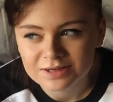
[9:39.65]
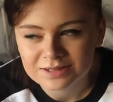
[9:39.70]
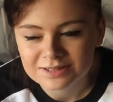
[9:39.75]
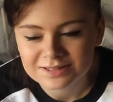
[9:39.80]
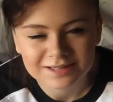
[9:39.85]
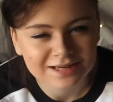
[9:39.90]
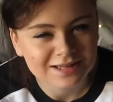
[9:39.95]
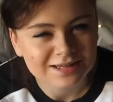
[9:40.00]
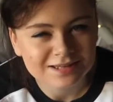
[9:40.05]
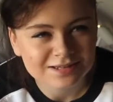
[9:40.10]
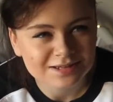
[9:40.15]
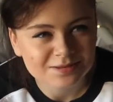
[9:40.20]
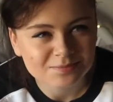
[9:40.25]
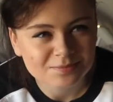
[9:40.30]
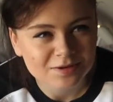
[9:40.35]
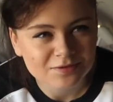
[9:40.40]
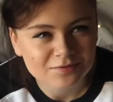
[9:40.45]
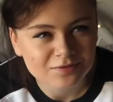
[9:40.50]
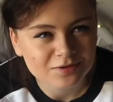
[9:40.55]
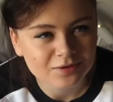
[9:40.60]
slating
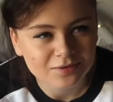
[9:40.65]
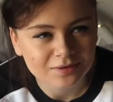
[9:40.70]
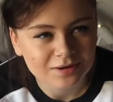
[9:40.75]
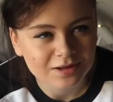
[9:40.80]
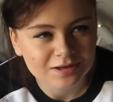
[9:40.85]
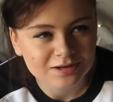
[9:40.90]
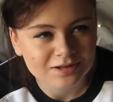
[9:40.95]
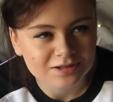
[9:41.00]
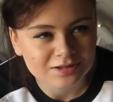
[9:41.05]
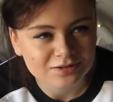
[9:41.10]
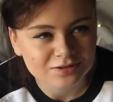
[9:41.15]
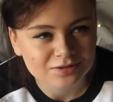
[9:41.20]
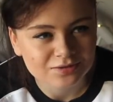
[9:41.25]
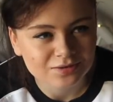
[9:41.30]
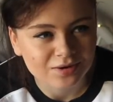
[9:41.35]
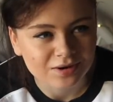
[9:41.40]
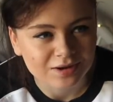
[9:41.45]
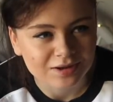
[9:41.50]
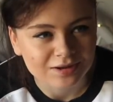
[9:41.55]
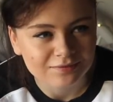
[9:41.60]
me for not learning to
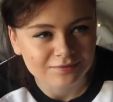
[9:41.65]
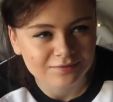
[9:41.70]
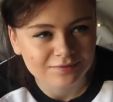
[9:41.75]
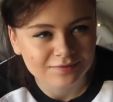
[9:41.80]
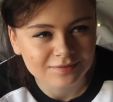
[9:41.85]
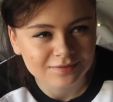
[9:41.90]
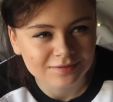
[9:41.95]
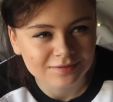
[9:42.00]
drive.